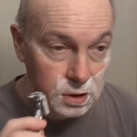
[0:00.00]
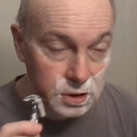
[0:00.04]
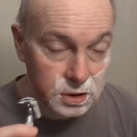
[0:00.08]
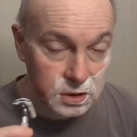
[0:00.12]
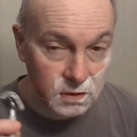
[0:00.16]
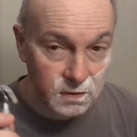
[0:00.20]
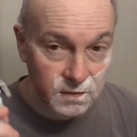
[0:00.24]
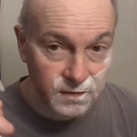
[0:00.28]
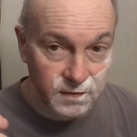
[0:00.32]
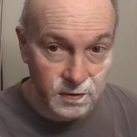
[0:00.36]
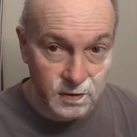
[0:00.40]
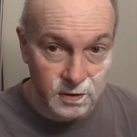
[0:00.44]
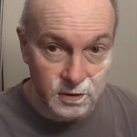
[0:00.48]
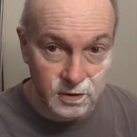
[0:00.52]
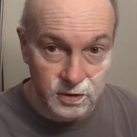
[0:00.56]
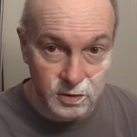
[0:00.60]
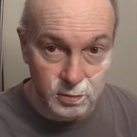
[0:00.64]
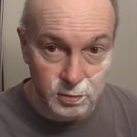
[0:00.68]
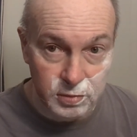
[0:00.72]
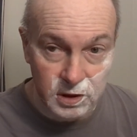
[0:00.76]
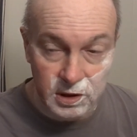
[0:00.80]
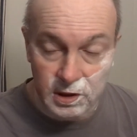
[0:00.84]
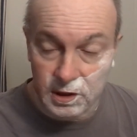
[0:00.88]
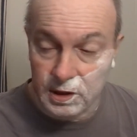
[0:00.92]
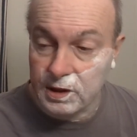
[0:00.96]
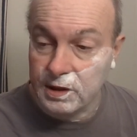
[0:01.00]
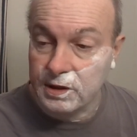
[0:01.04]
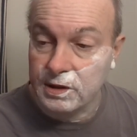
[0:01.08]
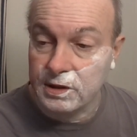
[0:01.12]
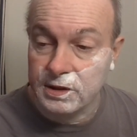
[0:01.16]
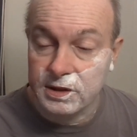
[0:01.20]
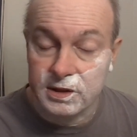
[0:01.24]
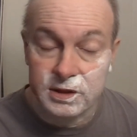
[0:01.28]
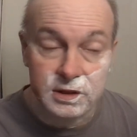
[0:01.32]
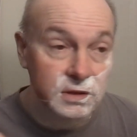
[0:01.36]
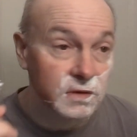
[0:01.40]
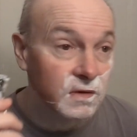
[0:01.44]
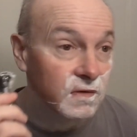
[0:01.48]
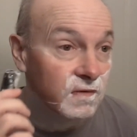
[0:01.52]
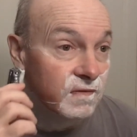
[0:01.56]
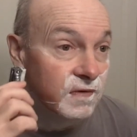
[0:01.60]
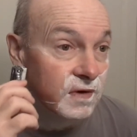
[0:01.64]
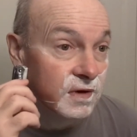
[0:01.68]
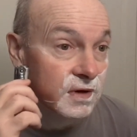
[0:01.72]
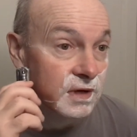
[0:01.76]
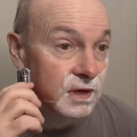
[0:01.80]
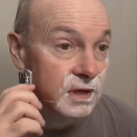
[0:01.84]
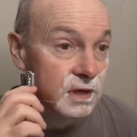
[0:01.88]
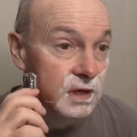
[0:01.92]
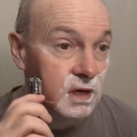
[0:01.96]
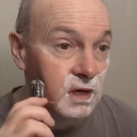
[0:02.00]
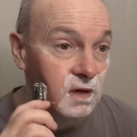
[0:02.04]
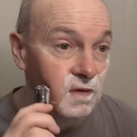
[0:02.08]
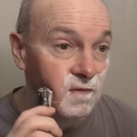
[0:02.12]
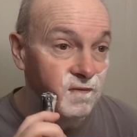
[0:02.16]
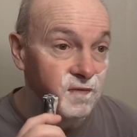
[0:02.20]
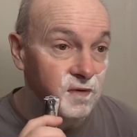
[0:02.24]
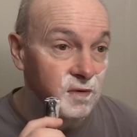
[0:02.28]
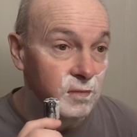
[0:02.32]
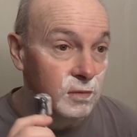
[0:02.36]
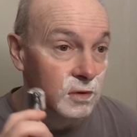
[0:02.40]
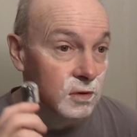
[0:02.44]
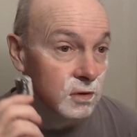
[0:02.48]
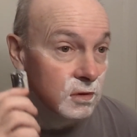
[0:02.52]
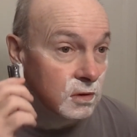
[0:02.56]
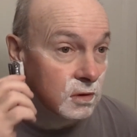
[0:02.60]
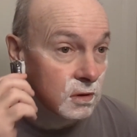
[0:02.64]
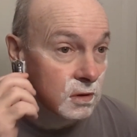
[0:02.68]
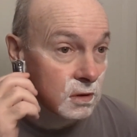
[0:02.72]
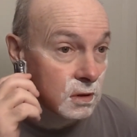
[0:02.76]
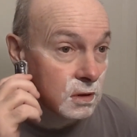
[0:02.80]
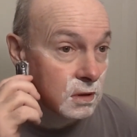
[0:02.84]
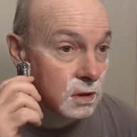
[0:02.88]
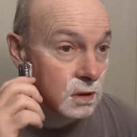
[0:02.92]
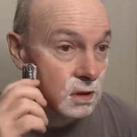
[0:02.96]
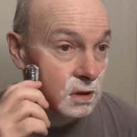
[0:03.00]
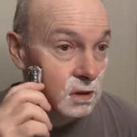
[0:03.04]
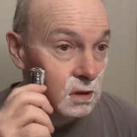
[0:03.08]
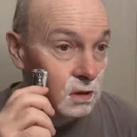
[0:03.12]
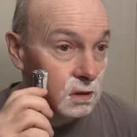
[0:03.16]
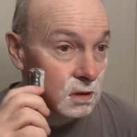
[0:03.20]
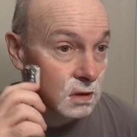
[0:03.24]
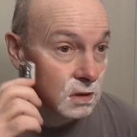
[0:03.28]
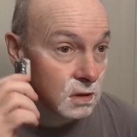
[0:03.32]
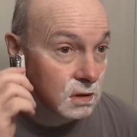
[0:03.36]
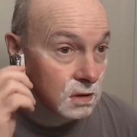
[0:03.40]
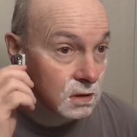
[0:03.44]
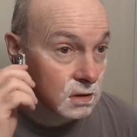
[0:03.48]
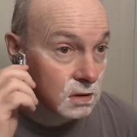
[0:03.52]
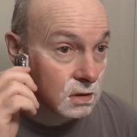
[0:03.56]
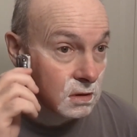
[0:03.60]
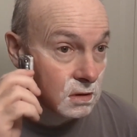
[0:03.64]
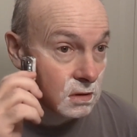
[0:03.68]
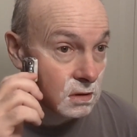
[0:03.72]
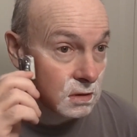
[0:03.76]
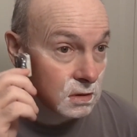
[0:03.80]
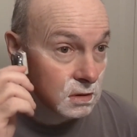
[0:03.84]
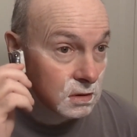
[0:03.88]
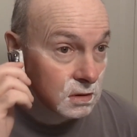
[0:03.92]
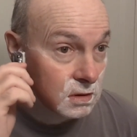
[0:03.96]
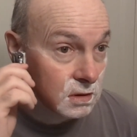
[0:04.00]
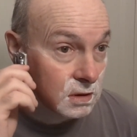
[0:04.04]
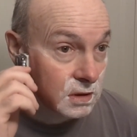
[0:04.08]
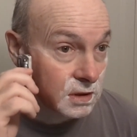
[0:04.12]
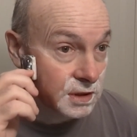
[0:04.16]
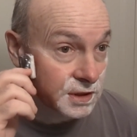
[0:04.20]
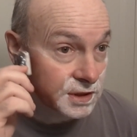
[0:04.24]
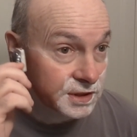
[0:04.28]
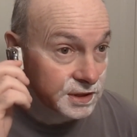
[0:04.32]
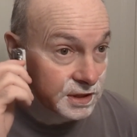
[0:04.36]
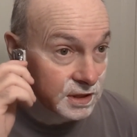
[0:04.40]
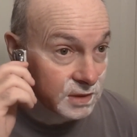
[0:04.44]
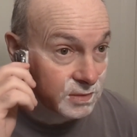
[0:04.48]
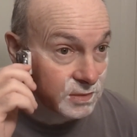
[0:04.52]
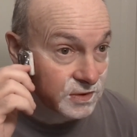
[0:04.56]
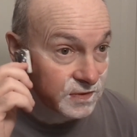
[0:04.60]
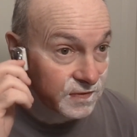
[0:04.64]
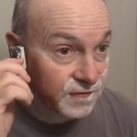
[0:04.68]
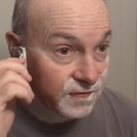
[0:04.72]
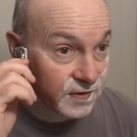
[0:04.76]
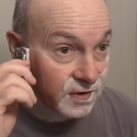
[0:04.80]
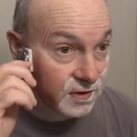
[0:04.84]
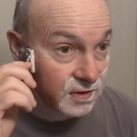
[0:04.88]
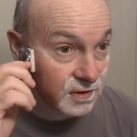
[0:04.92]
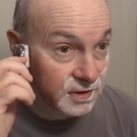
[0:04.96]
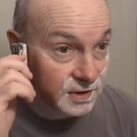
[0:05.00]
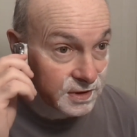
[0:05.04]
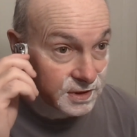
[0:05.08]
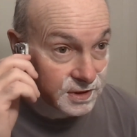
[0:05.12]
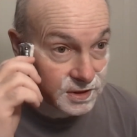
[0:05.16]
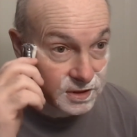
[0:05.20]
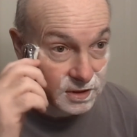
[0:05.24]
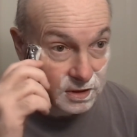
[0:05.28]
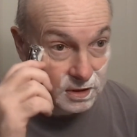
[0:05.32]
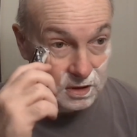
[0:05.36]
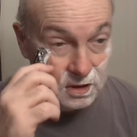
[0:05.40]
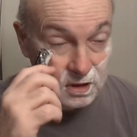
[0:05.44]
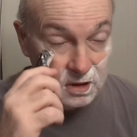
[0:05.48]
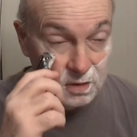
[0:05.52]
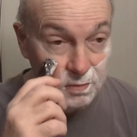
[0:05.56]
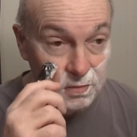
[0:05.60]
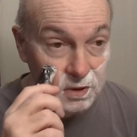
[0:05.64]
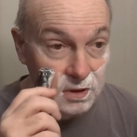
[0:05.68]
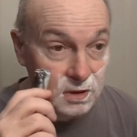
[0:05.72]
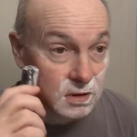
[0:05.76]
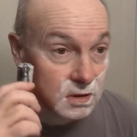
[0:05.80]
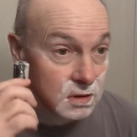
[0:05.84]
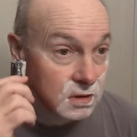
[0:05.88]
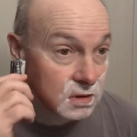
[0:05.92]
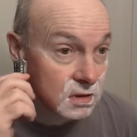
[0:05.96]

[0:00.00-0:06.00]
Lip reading: So far, the blade is still very comfortable, and it seems fairly sharp.